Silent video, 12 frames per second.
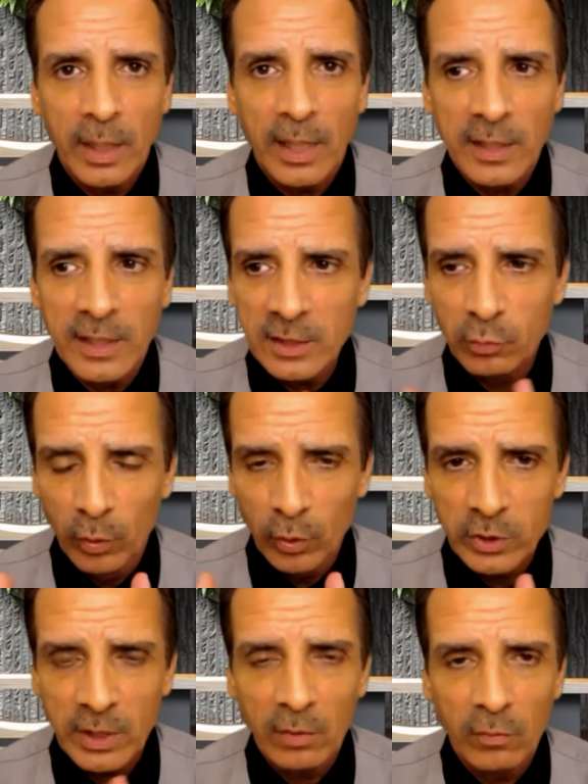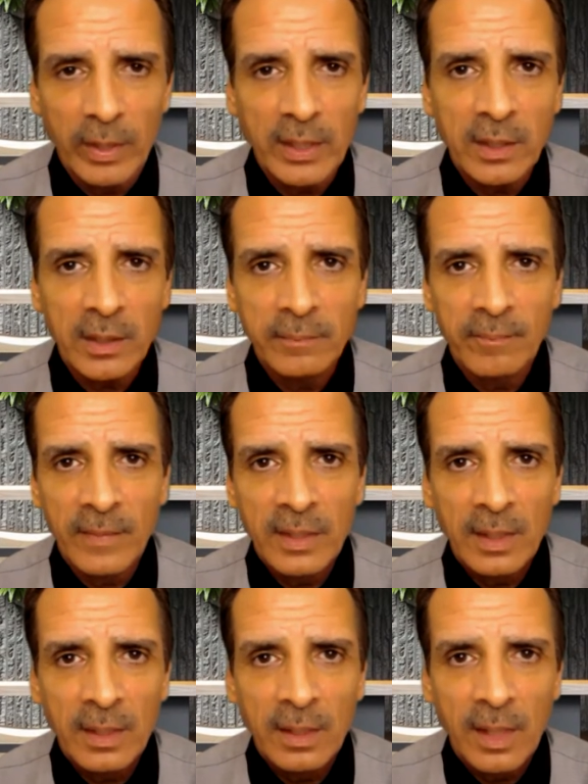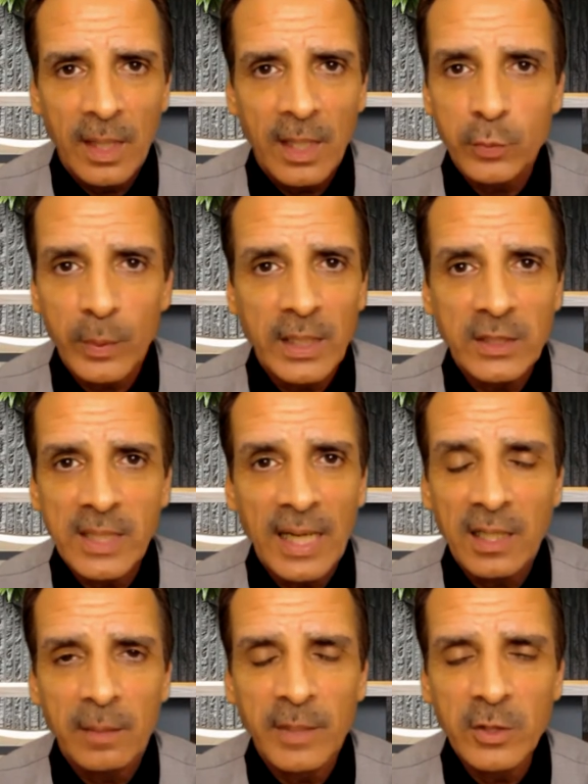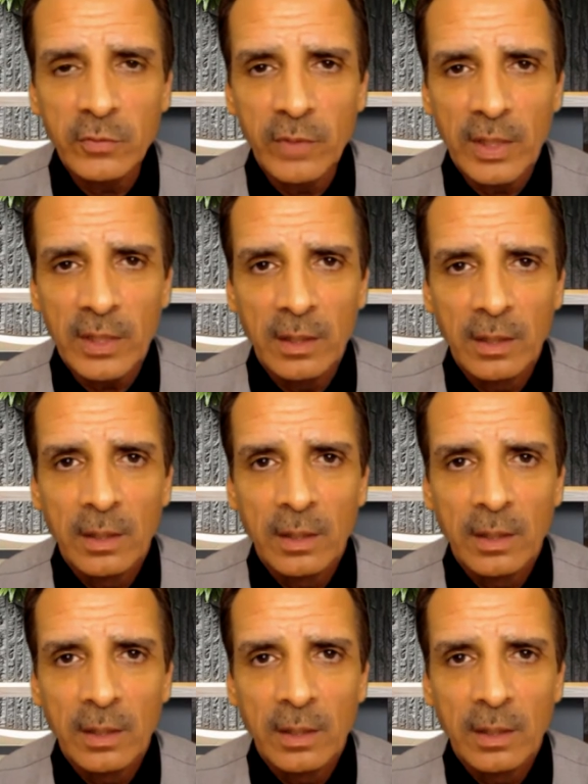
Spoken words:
in this real estate arena is we get you out of the misery.